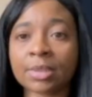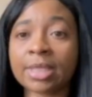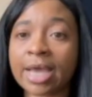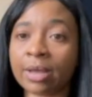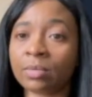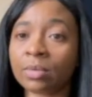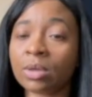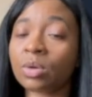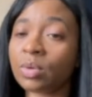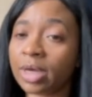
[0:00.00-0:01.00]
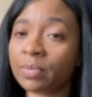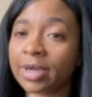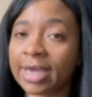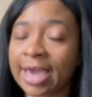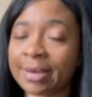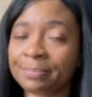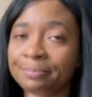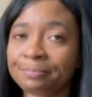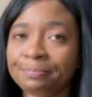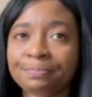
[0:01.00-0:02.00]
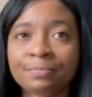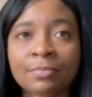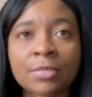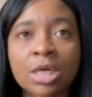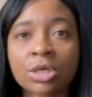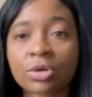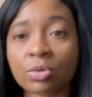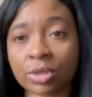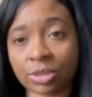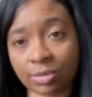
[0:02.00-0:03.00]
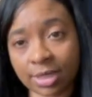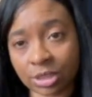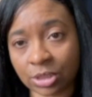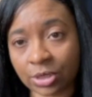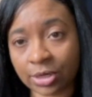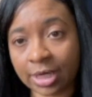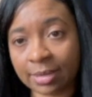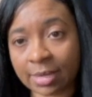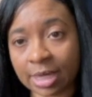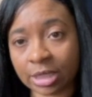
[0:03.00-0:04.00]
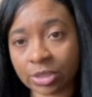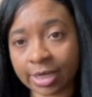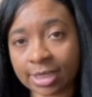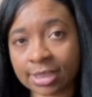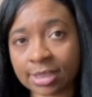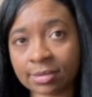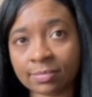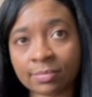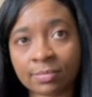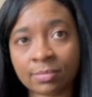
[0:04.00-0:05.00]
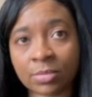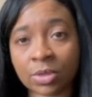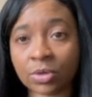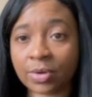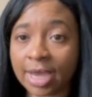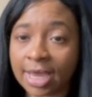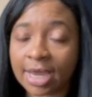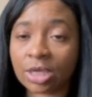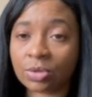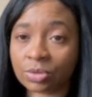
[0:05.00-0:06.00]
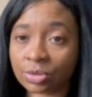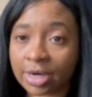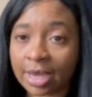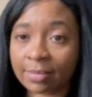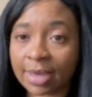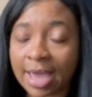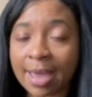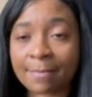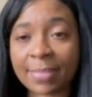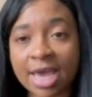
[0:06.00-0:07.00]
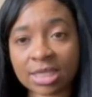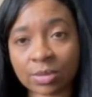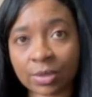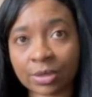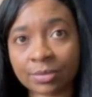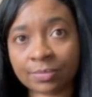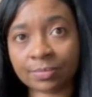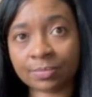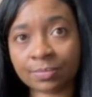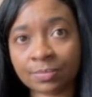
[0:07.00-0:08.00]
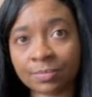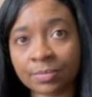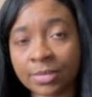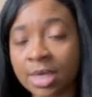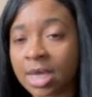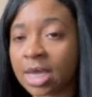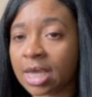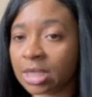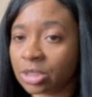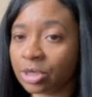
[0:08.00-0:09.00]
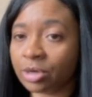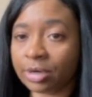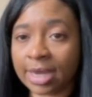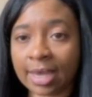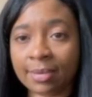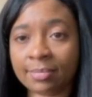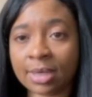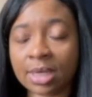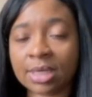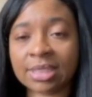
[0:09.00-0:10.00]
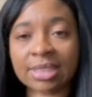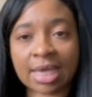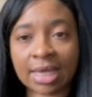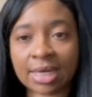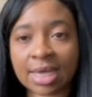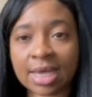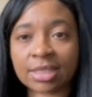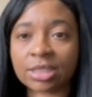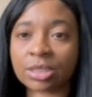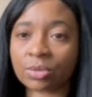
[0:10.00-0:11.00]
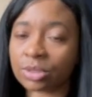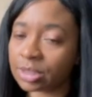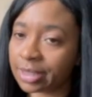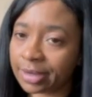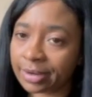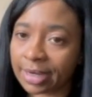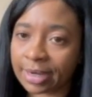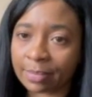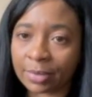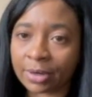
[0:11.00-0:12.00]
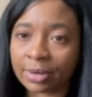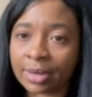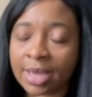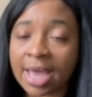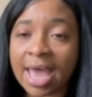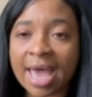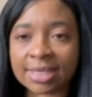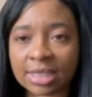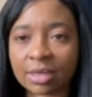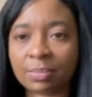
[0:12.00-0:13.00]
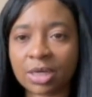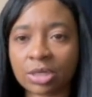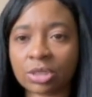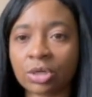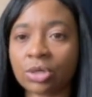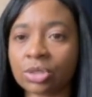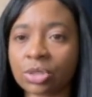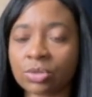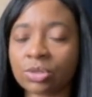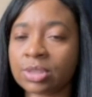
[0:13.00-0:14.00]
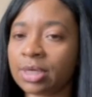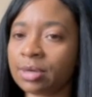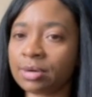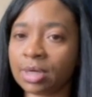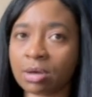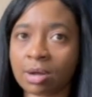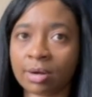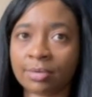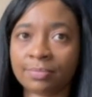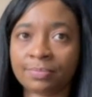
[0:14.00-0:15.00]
Now, quick recap. You're going to enter your email address, create a username and password, enter your name, date, and social security number as it appears on your social security card.